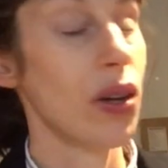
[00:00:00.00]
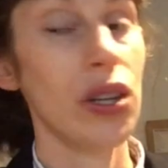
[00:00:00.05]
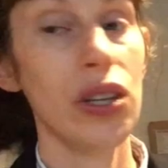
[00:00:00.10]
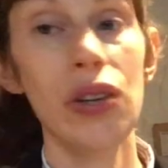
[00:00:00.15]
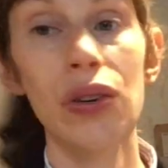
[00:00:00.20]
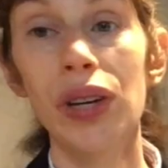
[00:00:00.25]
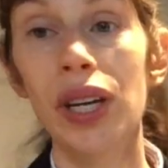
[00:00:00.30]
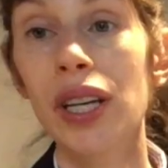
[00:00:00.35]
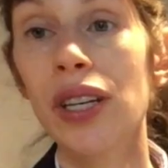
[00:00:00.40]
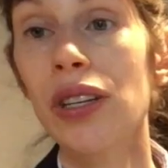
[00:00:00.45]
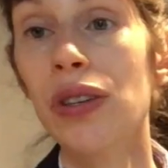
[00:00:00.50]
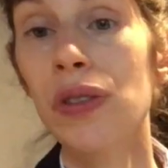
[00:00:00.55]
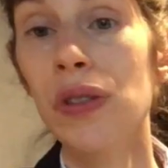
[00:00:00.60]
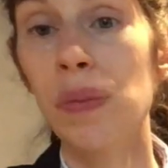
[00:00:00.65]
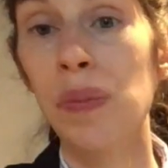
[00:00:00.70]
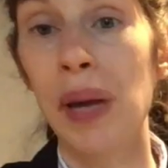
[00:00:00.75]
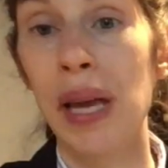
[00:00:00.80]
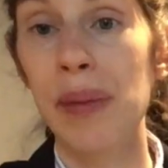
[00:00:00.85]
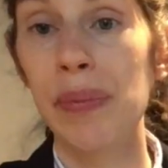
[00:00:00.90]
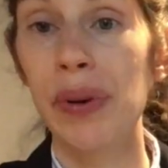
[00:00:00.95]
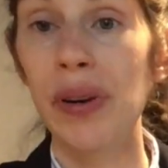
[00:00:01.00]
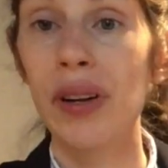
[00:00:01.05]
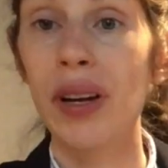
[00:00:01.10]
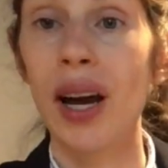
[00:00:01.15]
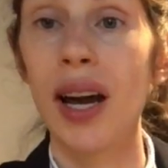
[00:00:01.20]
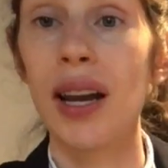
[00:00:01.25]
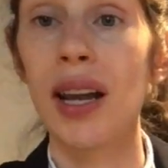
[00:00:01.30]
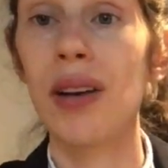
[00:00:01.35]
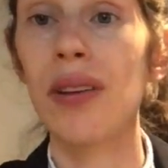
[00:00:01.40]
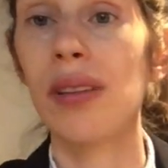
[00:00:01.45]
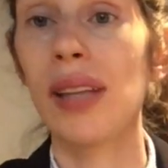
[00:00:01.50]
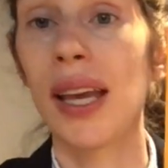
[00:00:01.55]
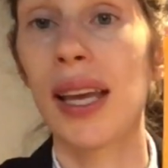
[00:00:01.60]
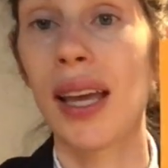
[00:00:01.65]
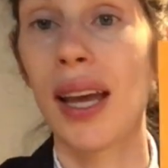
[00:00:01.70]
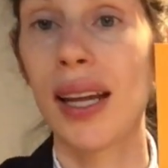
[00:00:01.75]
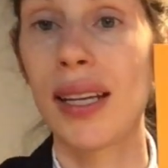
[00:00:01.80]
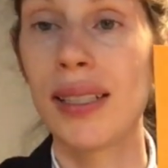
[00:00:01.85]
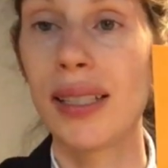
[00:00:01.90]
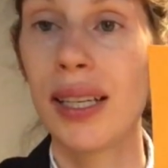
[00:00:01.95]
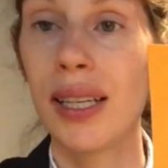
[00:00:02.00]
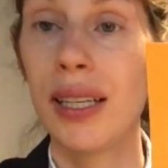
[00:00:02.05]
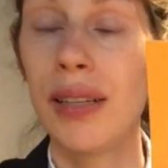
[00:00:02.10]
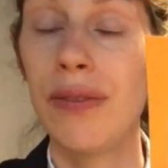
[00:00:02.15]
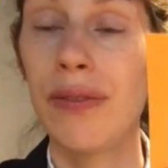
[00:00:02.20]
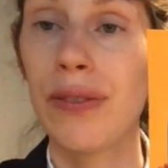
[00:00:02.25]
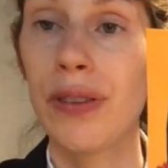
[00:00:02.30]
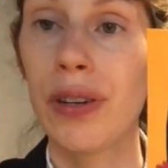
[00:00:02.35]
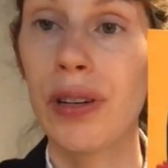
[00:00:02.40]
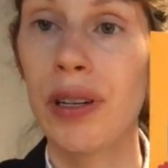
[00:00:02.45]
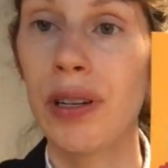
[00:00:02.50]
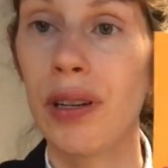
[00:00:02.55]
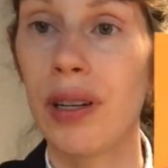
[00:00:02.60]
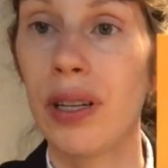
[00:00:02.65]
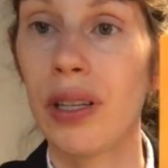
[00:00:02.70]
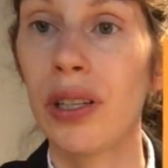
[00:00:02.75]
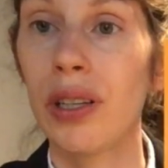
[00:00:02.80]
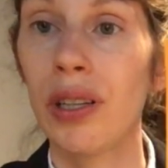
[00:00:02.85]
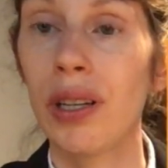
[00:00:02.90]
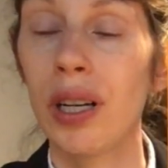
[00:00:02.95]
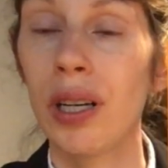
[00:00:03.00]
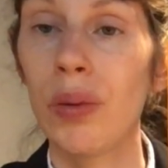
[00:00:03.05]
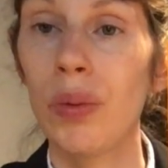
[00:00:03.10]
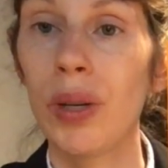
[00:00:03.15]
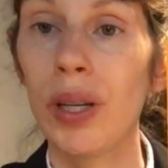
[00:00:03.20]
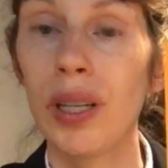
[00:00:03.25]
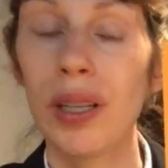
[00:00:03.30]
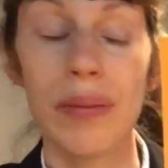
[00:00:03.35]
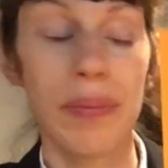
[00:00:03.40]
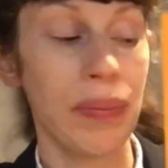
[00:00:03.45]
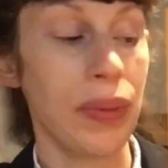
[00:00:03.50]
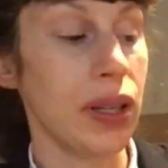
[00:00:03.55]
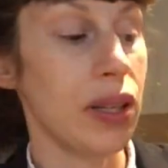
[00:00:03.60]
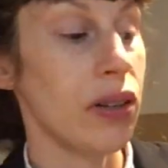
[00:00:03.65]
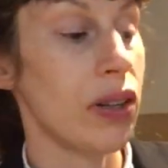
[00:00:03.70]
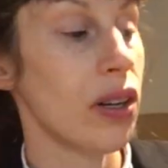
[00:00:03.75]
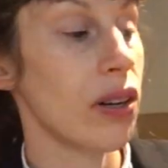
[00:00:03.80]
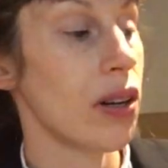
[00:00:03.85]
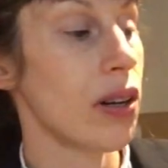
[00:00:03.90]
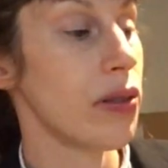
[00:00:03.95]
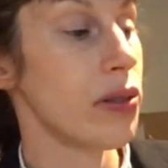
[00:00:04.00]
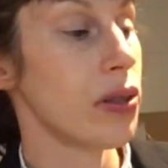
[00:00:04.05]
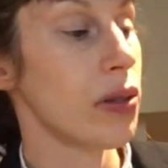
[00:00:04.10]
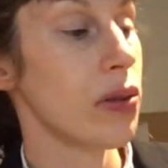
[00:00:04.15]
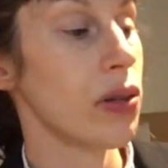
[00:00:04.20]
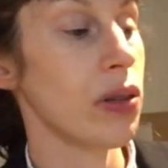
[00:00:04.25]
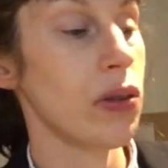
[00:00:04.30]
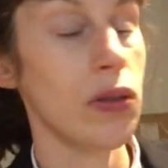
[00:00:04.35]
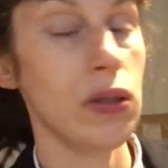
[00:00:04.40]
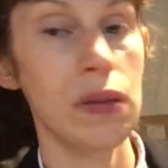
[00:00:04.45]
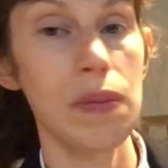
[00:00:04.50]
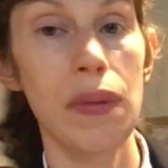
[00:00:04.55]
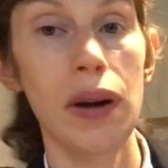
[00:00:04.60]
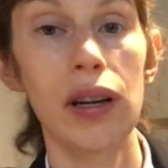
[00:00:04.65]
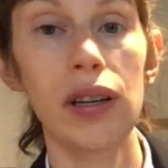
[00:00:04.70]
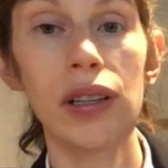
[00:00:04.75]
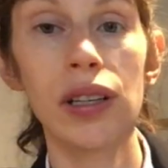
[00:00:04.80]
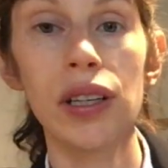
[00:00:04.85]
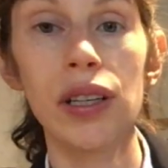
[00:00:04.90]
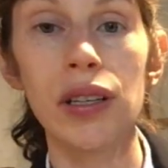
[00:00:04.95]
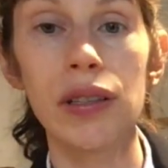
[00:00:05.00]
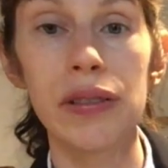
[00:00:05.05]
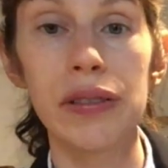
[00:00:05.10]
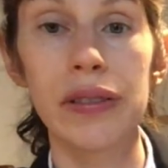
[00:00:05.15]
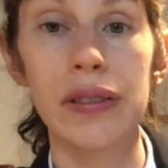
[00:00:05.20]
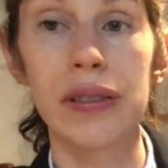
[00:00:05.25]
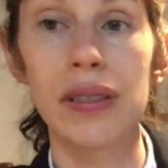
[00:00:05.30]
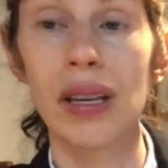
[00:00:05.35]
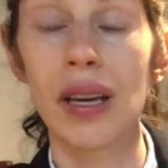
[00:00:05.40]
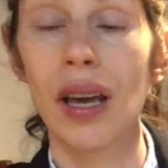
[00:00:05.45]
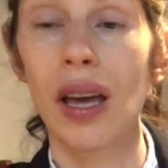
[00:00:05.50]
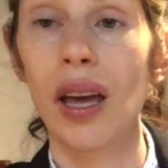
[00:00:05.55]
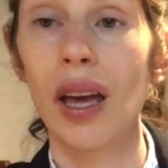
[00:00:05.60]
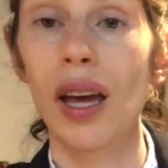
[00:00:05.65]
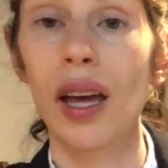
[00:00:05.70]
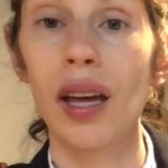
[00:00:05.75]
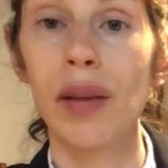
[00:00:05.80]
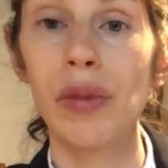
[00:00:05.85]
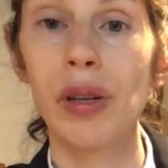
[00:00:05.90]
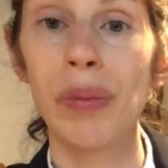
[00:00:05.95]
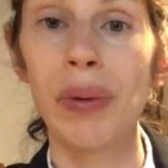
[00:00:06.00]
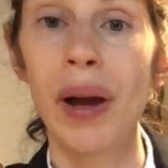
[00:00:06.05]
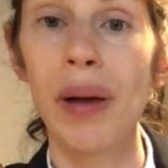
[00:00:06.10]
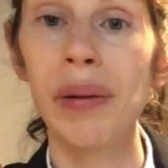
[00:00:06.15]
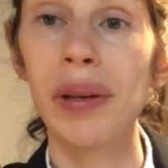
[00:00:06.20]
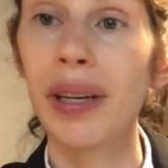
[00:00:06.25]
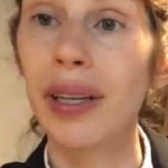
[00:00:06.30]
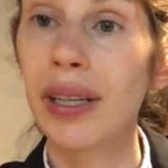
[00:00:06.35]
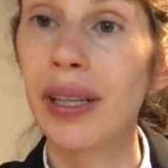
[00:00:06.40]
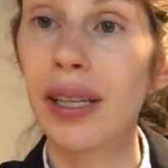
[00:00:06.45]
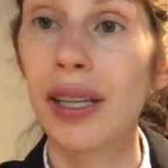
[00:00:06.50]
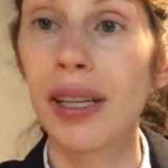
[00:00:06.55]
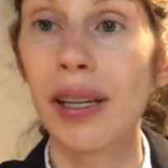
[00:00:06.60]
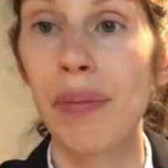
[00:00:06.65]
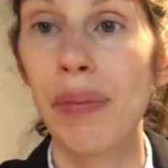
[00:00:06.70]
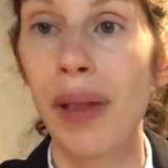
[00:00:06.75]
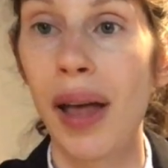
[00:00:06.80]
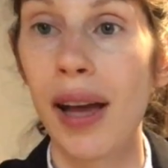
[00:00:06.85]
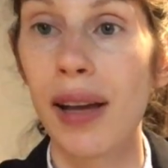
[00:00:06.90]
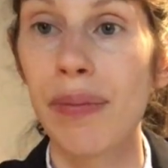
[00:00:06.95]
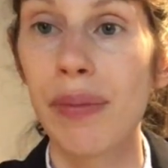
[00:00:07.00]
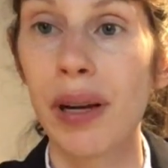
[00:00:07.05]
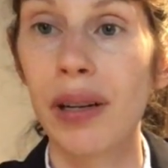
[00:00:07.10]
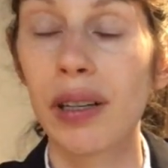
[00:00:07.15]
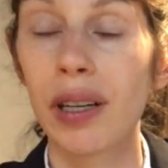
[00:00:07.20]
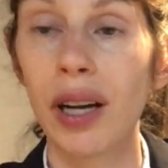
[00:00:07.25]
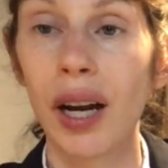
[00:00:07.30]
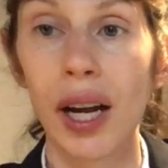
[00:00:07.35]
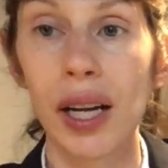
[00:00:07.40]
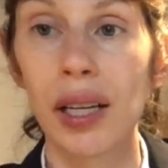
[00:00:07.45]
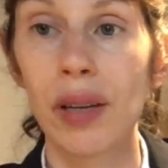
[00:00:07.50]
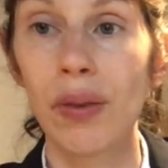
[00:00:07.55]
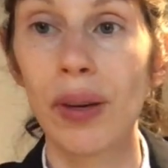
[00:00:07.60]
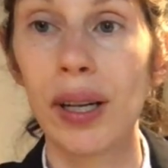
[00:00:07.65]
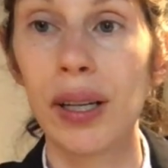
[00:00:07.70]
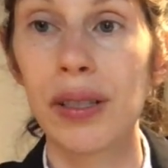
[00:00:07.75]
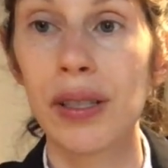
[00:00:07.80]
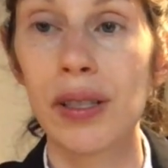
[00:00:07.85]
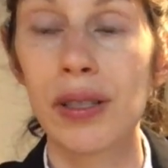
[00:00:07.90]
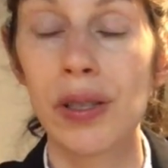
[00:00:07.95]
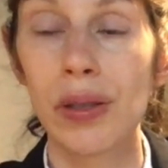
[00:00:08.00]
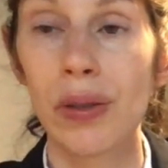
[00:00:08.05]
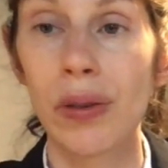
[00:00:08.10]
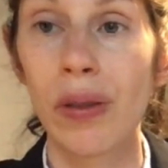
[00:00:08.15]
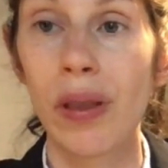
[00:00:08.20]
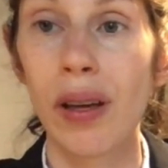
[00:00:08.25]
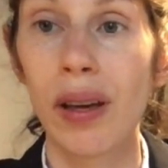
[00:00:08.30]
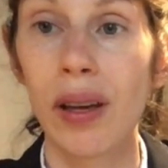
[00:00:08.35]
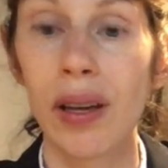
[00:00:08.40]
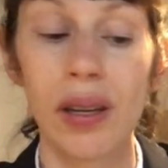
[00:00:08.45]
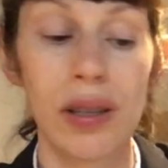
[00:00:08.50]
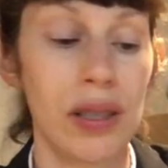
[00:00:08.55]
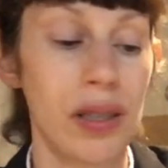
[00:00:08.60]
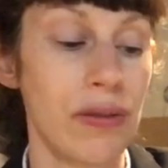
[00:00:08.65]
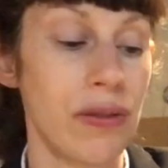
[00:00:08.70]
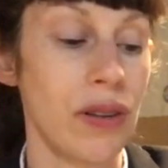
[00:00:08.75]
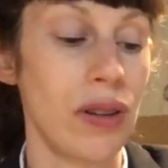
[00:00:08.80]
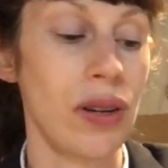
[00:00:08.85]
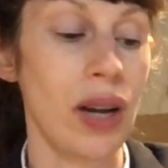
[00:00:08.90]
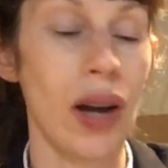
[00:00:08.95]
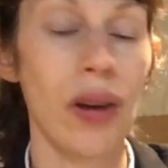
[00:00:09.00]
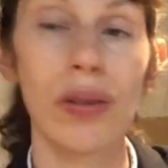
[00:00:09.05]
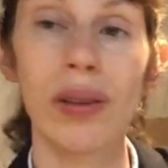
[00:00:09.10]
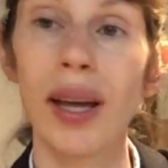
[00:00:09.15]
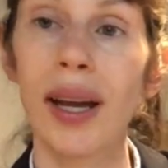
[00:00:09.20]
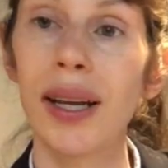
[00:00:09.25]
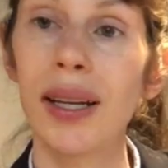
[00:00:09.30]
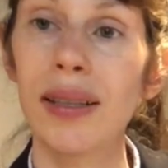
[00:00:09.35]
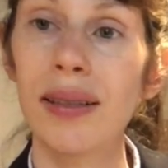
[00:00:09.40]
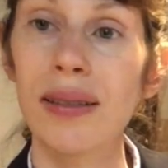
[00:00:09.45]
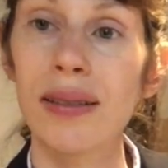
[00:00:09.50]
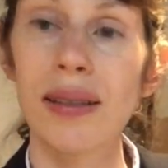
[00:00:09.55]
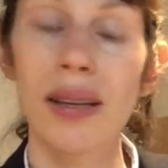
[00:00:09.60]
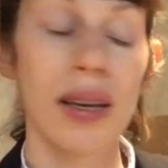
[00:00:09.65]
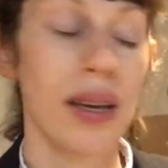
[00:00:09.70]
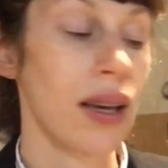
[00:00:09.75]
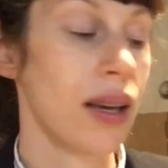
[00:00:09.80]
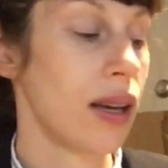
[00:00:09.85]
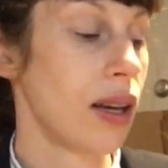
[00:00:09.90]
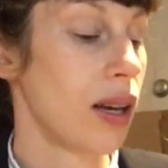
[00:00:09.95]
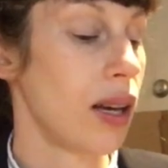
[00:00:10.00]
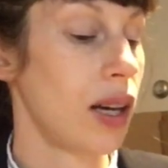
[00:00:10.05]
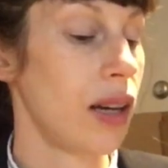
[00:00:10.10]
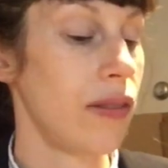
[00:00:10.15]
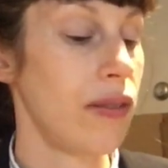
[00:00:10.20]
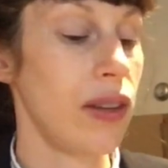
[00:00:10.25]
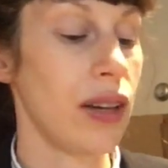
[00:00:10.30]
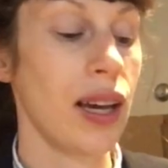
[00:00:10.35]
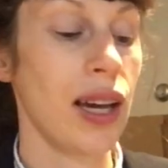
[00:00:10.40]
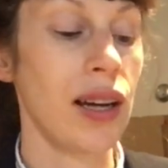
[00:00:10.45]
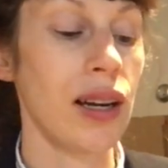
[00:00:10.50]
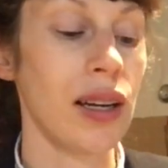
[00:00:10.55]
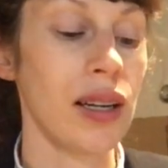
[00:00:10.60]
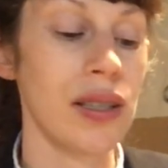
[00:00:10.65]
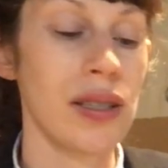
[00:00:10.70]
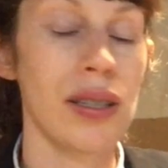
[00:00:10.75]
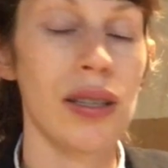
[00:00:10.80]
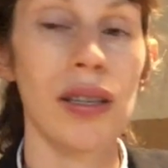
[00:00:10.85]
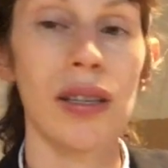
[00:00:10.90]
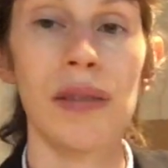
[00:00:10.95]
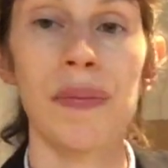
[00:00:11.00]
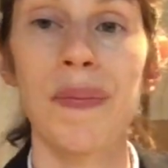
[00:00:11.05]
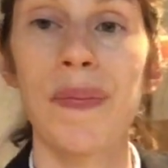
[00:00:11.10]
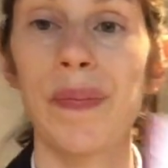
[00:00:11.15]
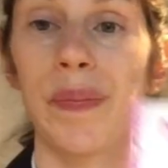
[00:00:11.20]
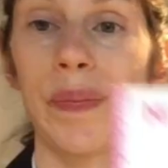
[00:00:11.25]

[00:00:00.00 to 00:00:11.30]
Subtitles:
You can use paper cutout like I did for your artwork, but you could also use markers. You're probably going to need a black marker anyway to do the different outlines of the character,